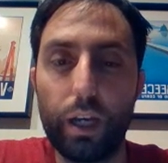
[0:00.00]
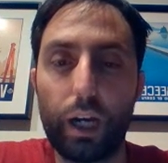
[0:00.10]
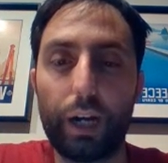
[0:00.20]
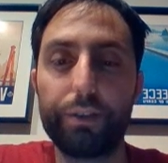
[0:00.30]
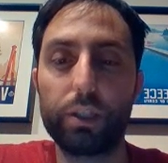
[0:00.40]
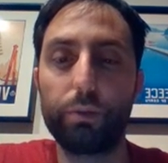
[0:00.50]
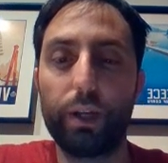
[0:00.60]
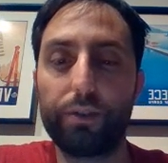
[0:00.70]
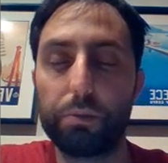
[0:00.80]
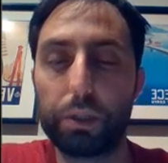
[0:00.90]
Obviously, we
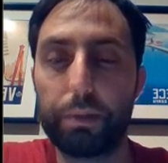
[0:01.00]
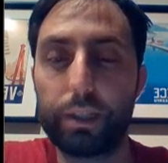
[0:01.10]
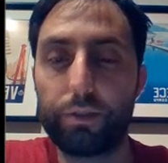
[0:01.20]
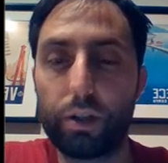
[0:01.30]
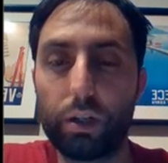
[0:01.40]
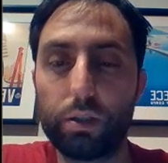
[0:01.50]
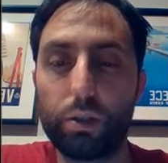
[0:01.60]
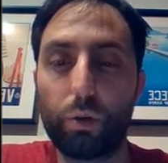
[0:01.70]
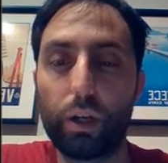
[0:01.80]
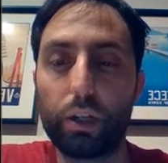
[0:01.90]
have some expensive cards in
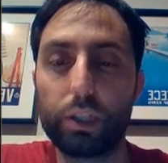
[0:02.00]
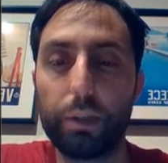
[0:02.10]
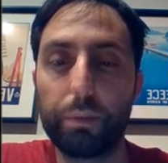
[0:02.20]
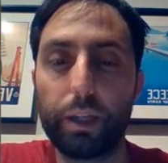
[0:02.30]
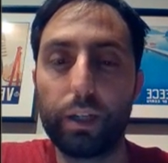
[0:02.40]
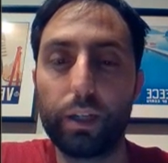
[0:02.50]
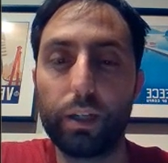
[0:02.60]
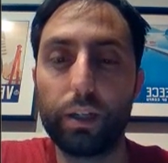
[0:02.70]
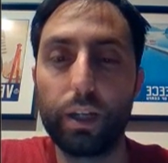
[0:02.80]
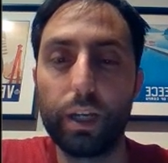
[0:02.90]
Auriok Champion
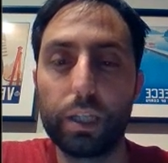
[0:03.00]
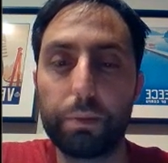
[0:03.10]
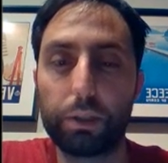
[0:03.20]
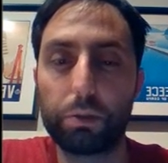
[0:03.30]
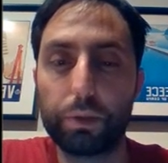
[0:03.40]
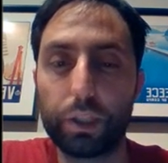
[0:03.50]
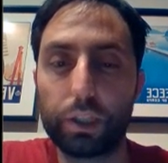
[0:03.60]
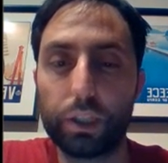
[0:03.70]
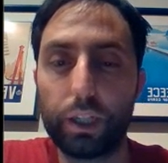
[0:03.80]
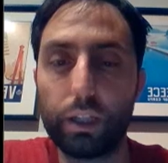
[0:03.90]
and Spectral
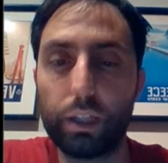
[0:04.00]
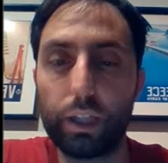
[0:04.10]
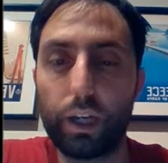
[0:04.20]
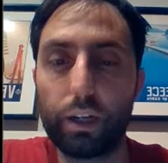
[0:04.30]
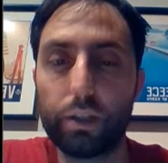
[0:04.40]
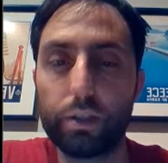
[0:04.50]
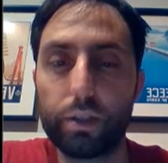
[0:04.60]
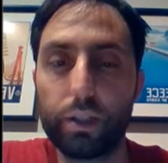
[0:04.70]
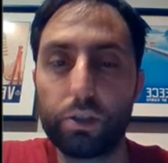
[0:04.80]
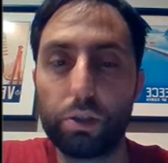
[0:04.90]
Procession and Lilianas
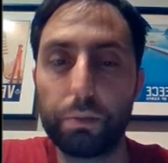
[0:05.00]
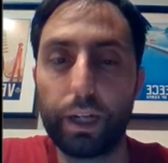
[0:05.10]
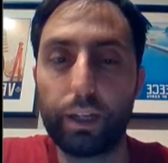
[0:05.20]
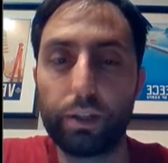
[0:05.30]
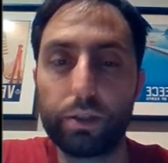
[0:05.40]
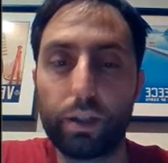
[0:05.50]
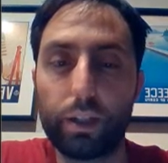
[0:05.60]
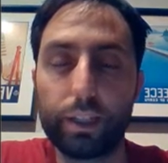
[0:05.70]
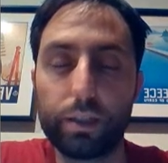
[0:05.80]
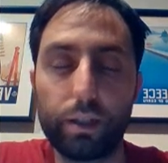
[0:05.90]
and History Benalias and all
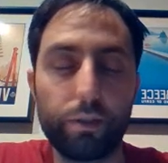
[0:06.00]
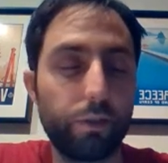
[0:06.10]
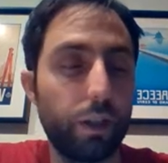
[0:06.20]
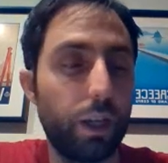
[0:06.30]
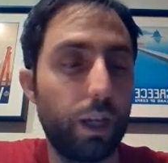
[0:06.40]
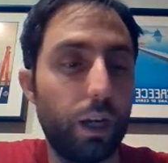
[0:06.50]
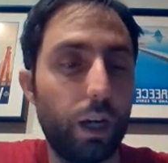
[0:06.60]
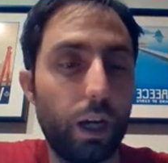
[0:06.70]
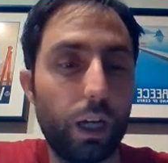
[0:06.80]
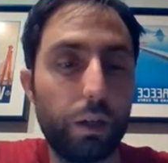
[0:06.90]
that stuff.
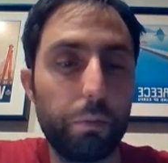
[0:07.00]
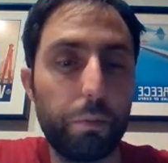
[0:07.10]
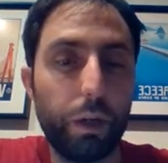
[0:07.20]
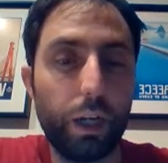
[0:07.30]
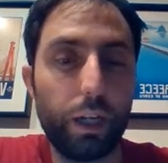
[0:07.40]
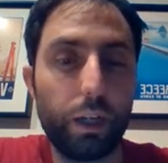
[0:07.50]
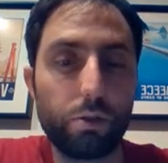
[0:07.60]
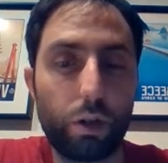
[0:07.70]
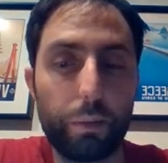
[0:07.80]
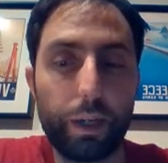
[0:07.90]
But
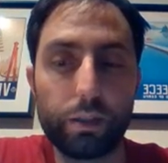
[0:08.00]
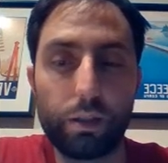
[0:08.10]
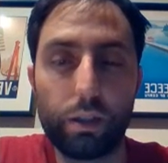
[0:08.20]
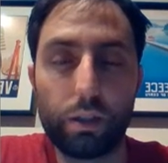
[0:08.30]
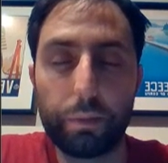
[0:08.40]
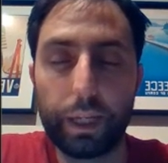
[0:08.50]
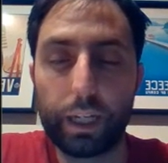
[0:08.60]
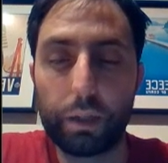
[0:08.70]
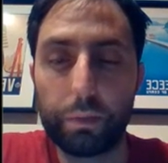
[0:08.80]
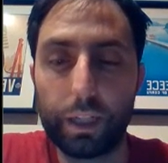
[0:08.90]
so our mana is a little
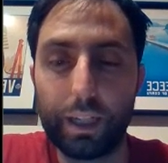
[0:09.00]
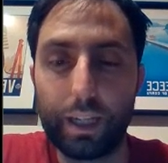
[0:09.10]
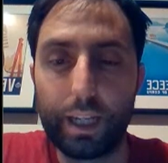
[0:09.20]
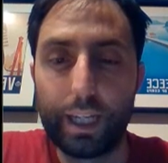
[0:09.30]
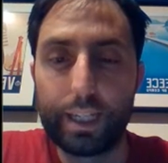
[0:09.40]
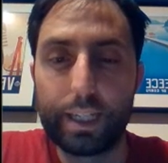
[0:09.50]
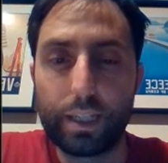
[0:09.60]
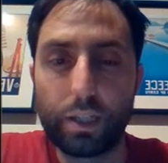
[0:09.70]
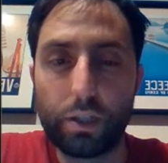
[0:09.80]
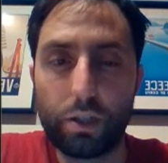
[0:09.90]
demanding, but
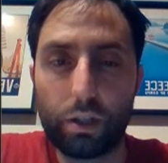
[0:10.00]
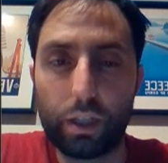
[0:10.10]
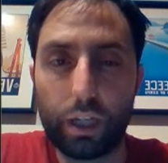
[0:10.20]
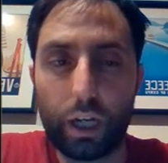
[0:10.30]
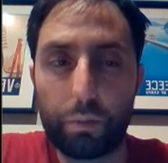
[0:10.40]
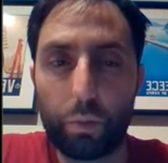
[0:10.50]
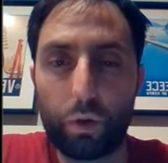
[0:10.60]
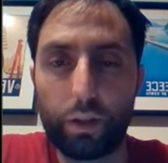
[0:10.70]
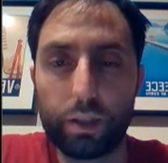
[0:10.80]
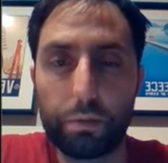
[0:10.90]
certainly not
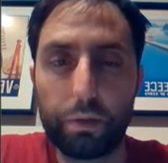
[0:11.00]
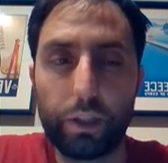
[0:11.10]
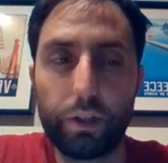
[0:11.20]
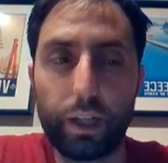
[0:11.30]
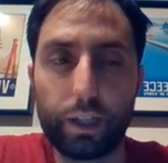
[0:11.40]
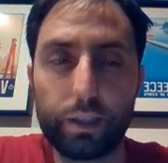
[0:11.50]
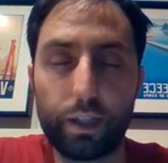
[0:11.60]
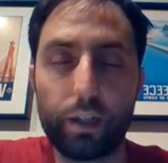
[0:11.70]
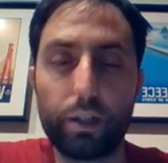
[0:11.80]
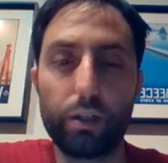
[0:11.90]
more than some of the other decks that
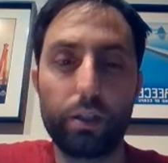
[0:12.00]
are